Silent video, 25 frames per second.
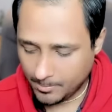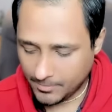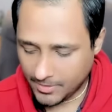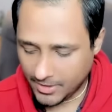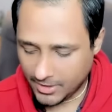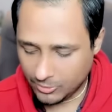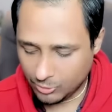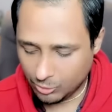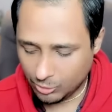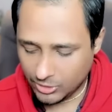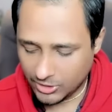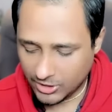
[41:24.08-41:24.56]

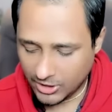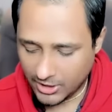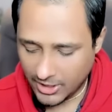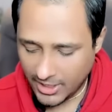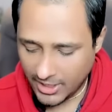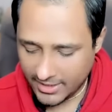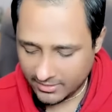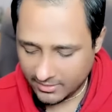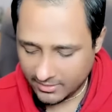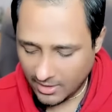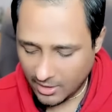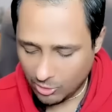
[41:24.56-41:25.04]
ketu in the
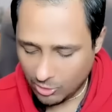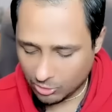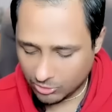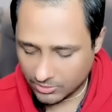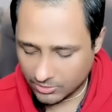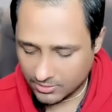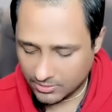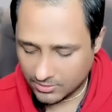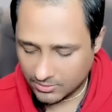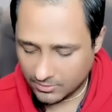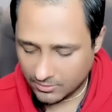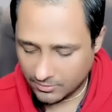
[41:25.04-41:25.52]
ninth
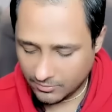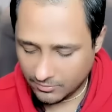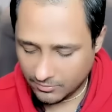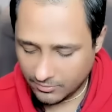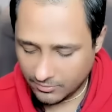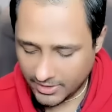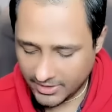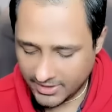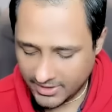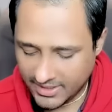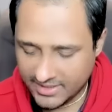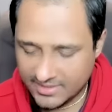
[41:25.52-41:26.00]
house
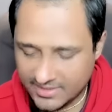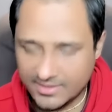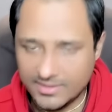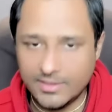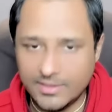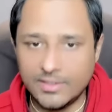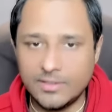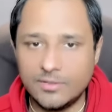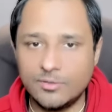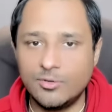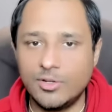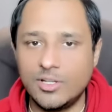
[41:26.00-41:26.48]

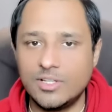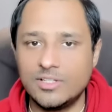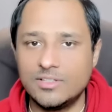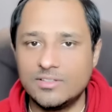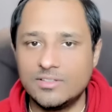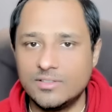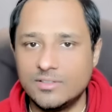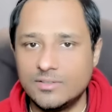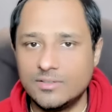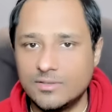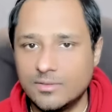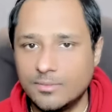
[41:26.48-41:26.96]
fantastic
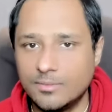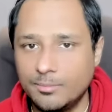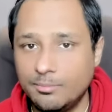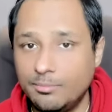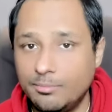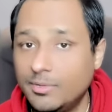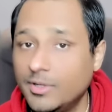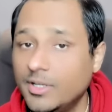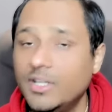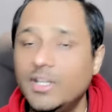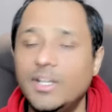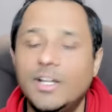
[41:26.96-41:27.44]
transit
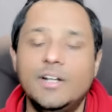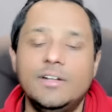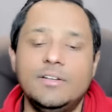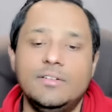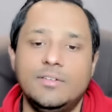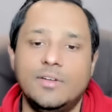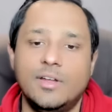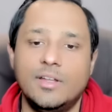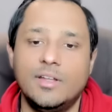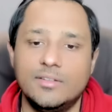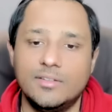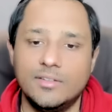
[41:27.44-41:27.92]

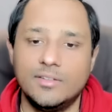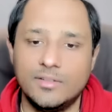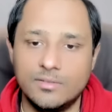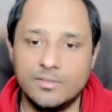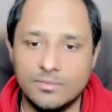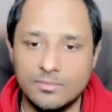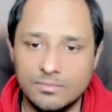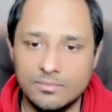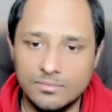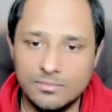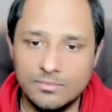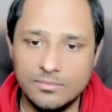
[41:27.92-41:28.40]
brilliant transit
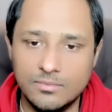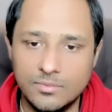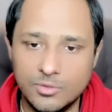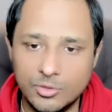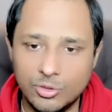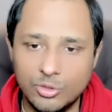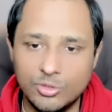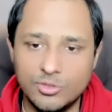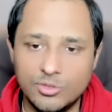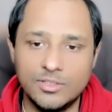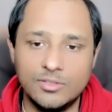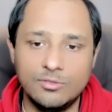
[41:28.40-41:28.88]
you
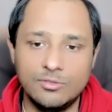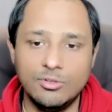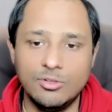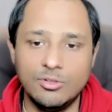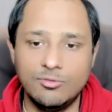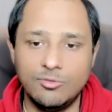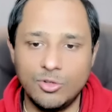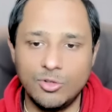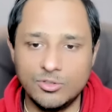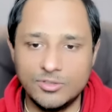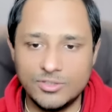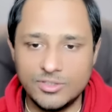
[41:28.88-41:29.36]
know this will
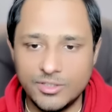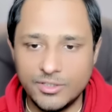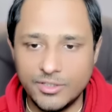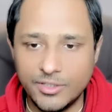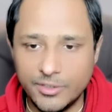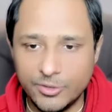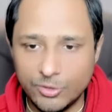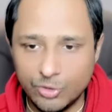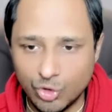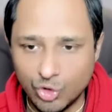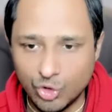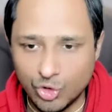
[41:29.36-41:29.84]
foster
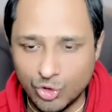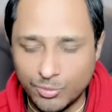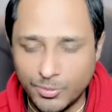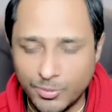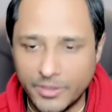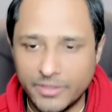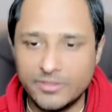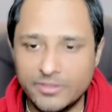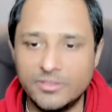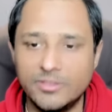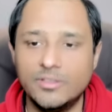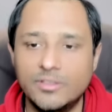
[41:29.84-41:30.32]

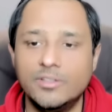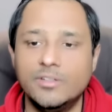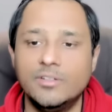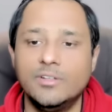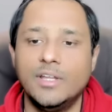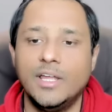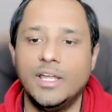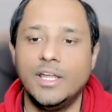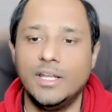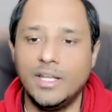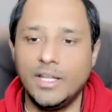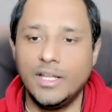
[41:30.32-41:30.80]
introspection
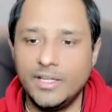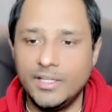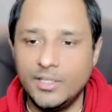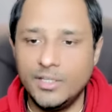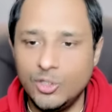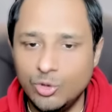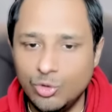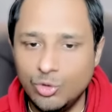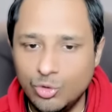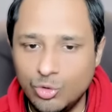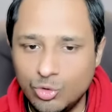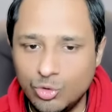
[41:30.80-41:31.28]
align
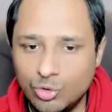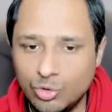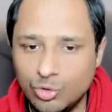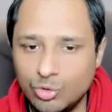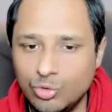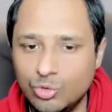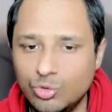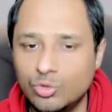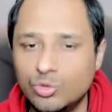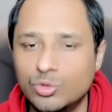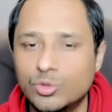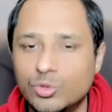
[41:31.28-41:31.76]
you
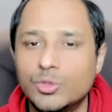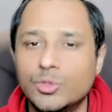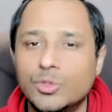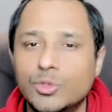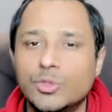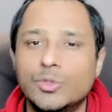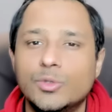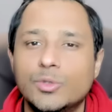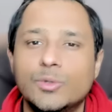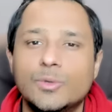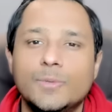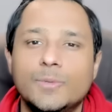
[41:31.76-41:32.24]
to
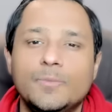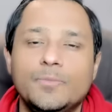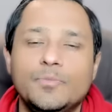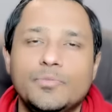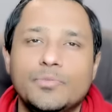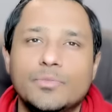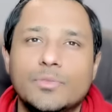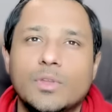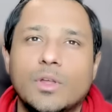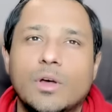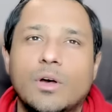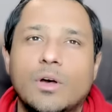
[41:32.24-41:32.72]

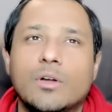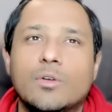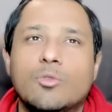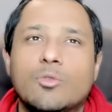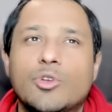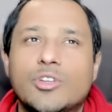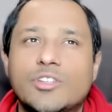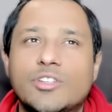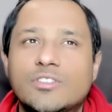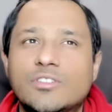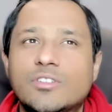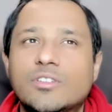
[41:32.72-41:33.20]
uh,
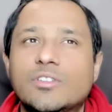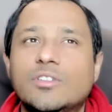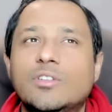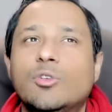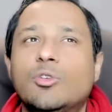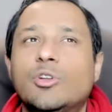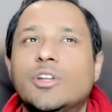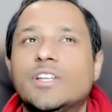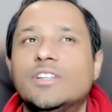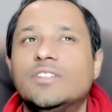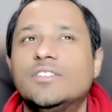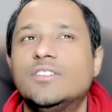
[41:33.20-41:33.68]
question
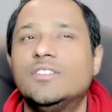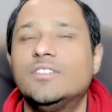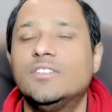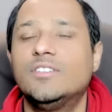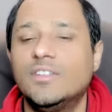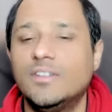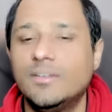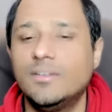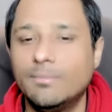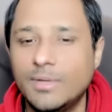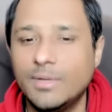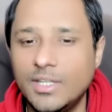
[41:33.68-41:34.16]
your
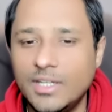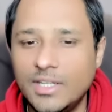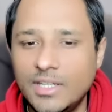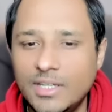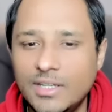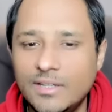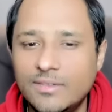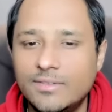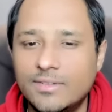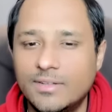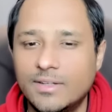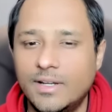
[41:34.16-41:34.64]
existing
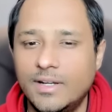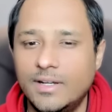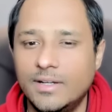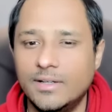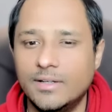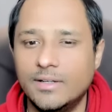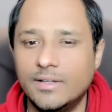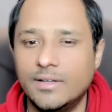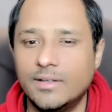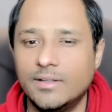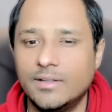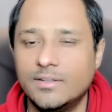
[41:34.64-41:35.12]
beliefs
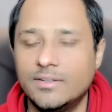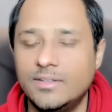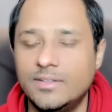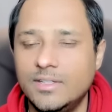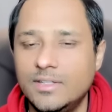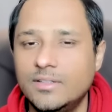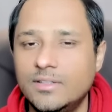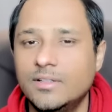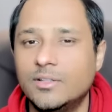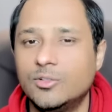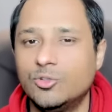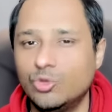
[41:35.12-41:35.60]
and uh,
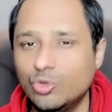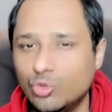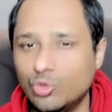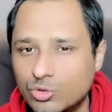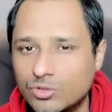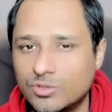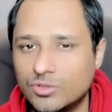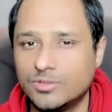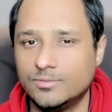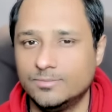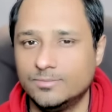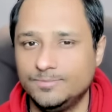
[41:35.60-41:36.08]
seek the
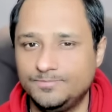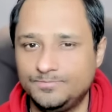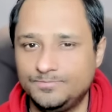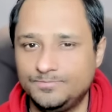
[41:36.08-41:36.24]
truth